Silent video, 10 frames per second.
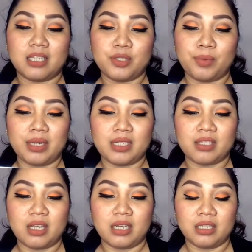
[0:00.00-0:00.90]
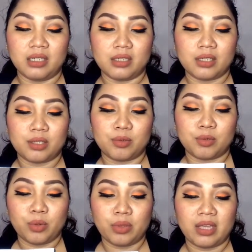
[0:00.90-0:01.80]
This one is the
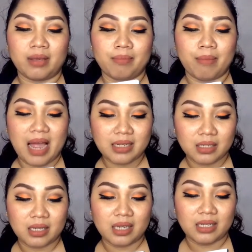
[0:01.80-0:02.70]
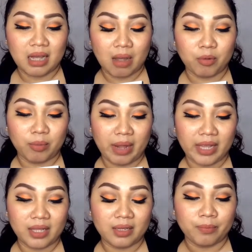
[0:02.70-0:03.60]
Soothing Mask in
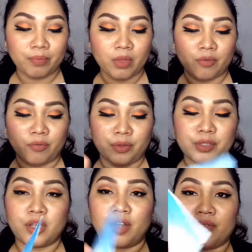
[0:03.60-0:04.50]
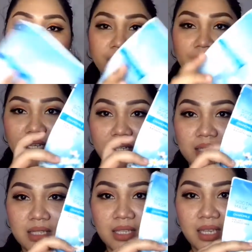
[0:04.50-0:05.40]
Chamomile for soft and
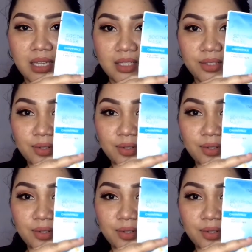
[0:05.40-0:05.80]
radiant skin.